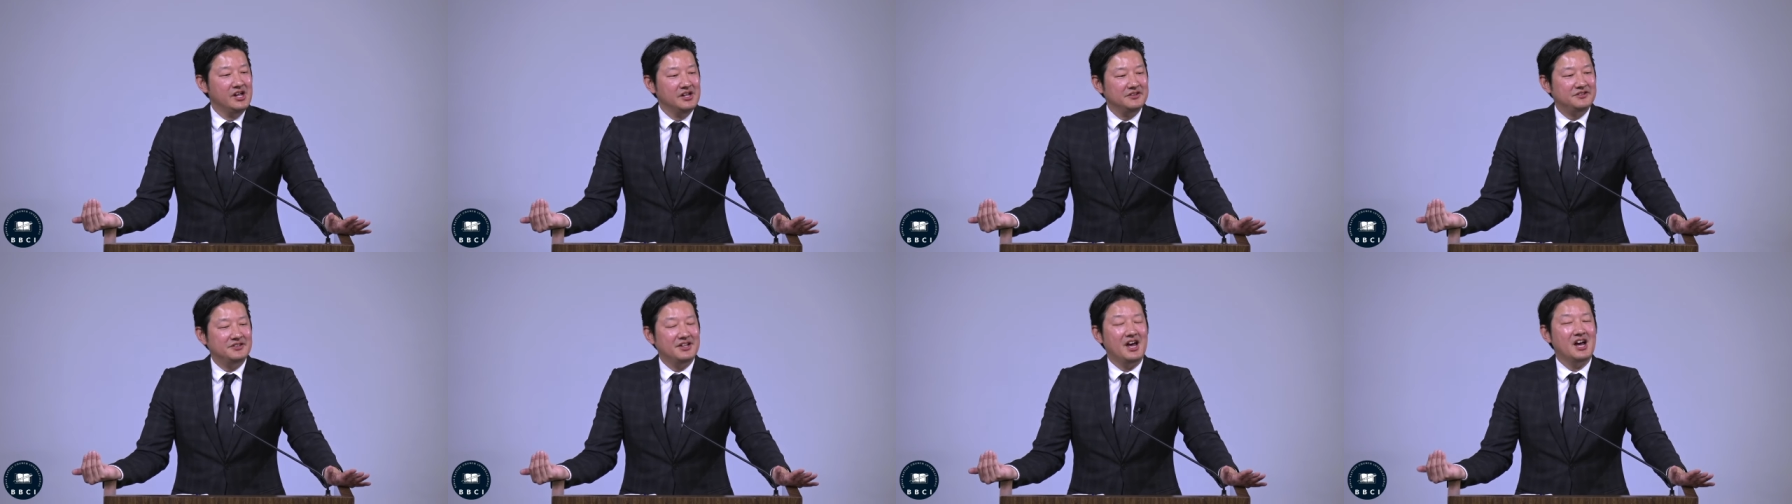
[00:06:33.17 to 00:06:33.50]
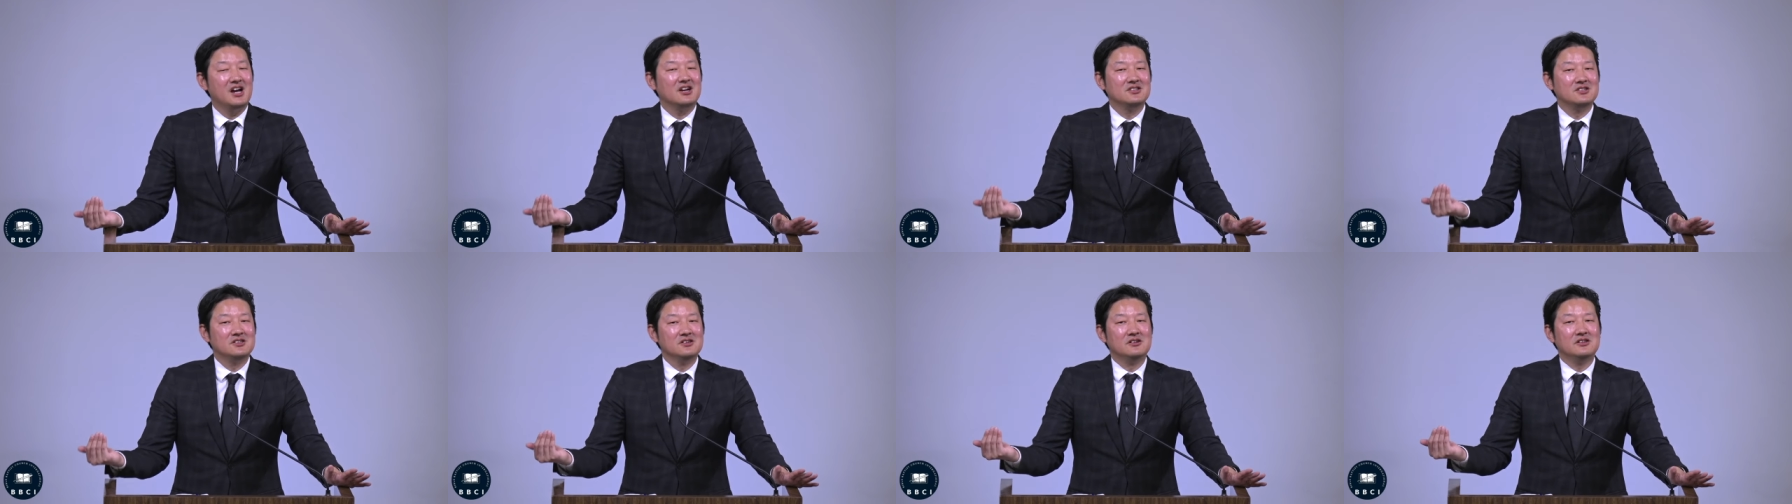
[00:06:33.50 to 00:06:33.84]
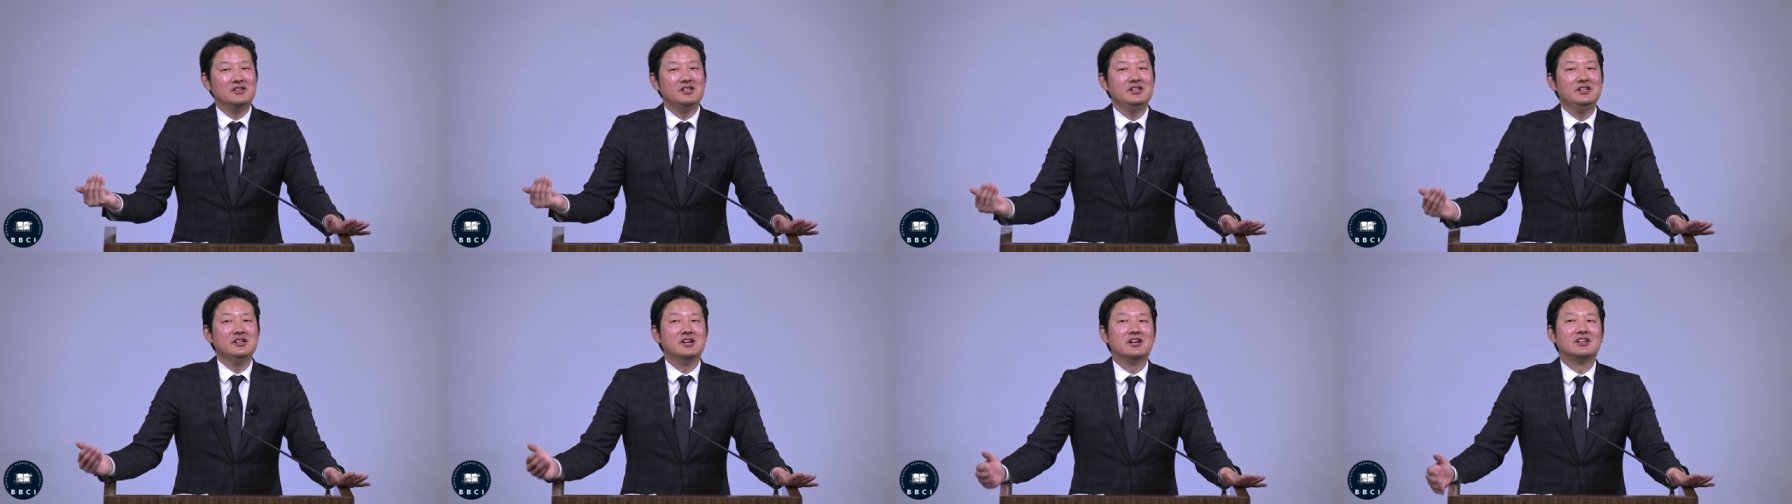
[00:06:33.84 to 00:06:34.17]
It's
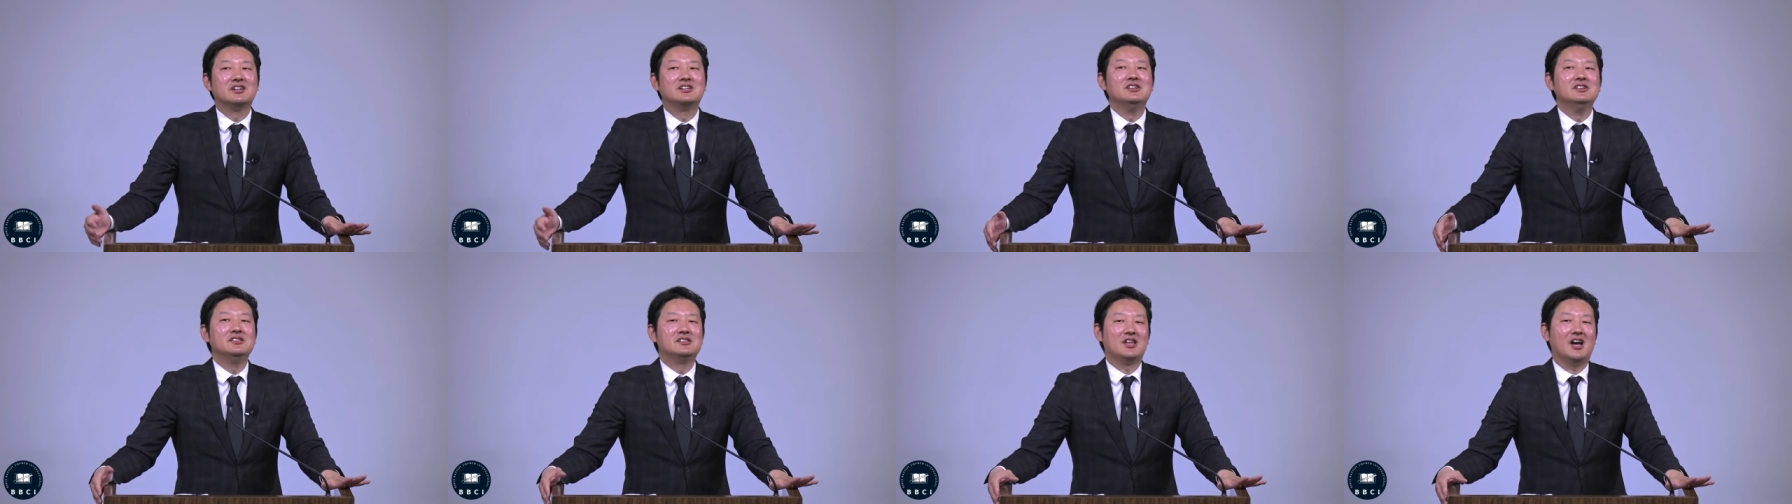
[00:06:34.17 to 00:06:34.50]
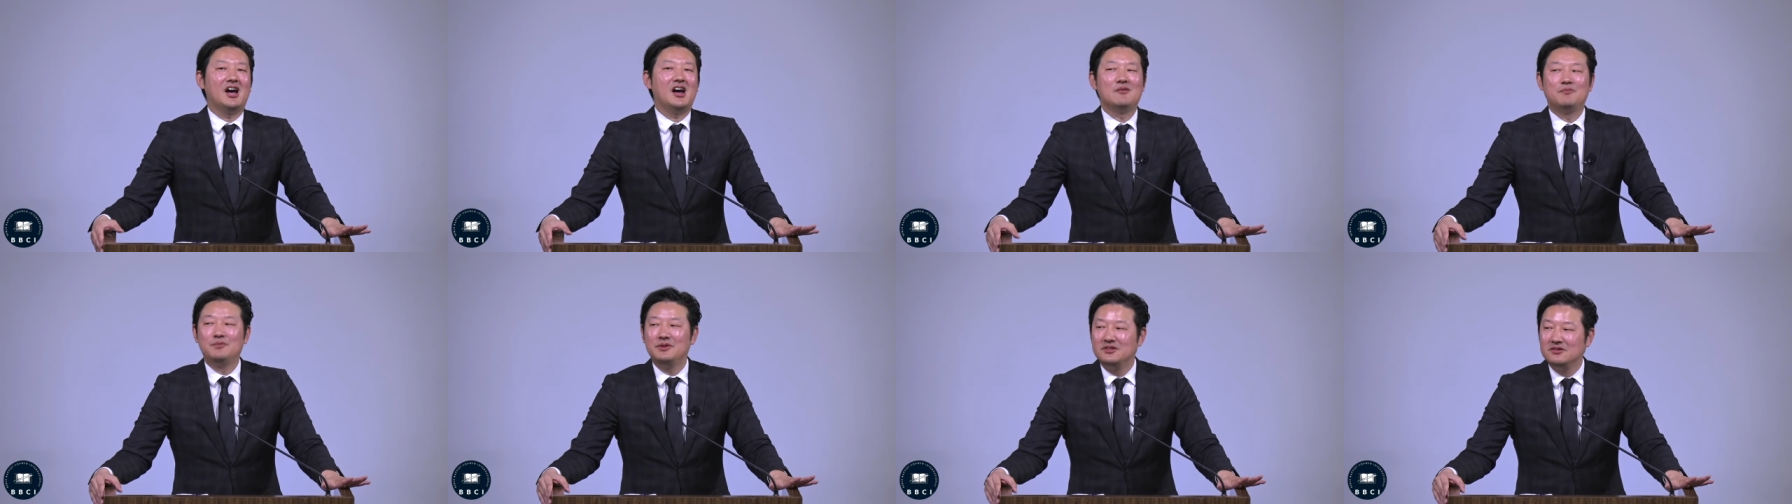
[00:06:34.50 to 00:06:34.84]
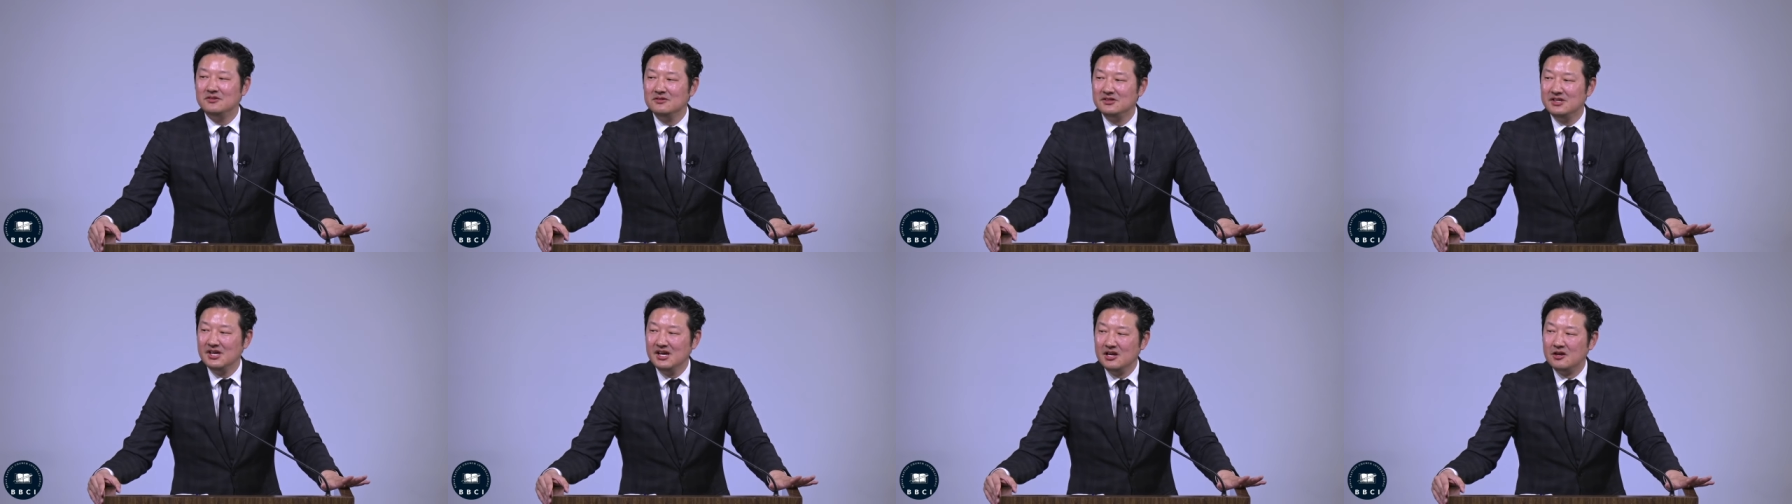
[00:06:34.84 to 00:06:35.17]
actually a good topic to
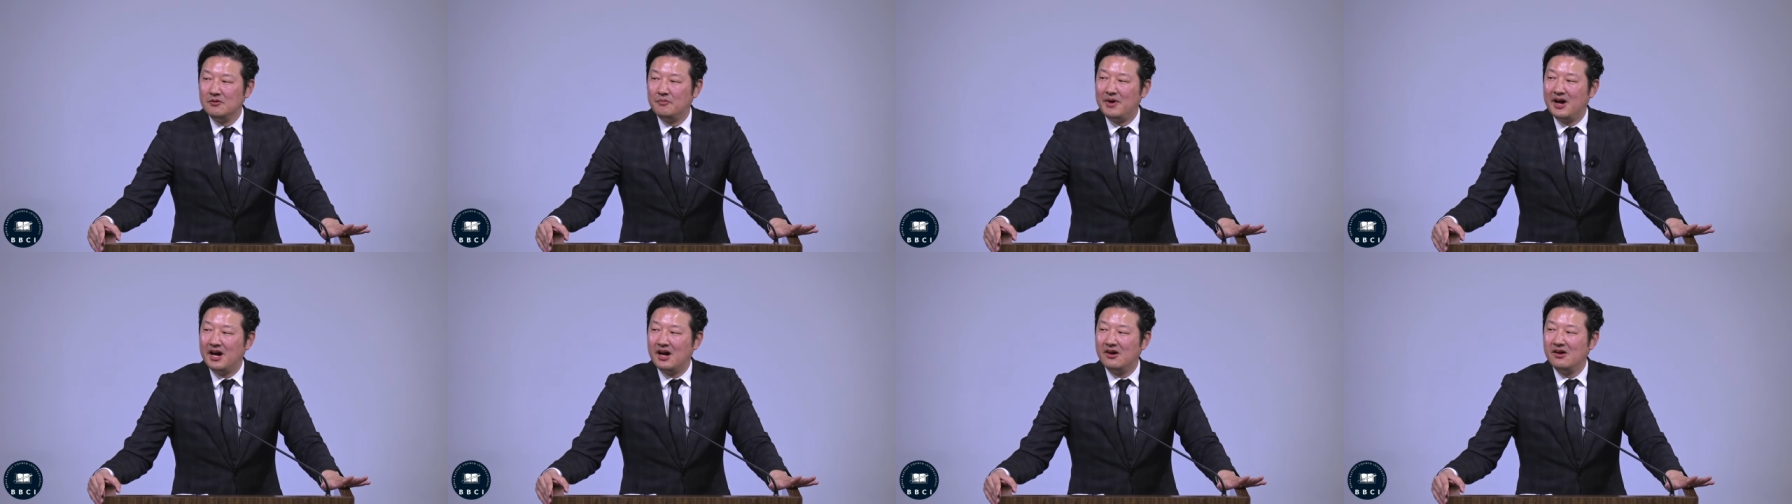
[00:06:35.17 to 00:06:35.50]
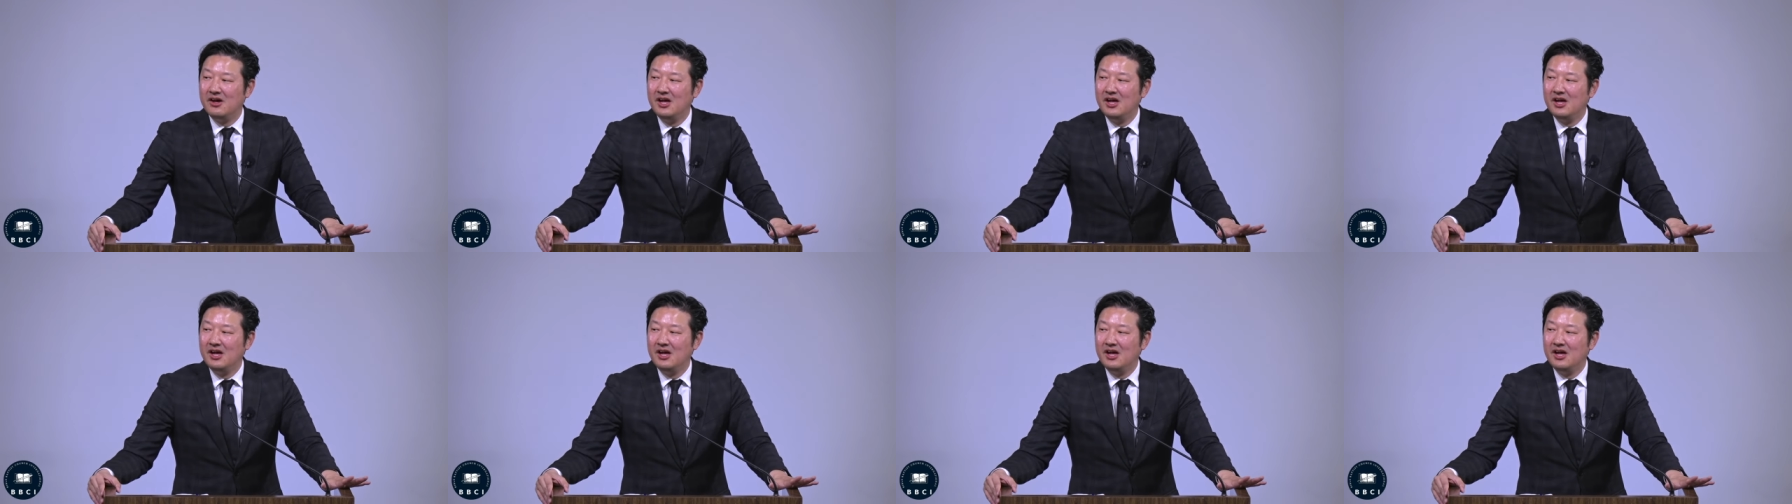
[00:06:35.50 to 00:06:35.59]
think about.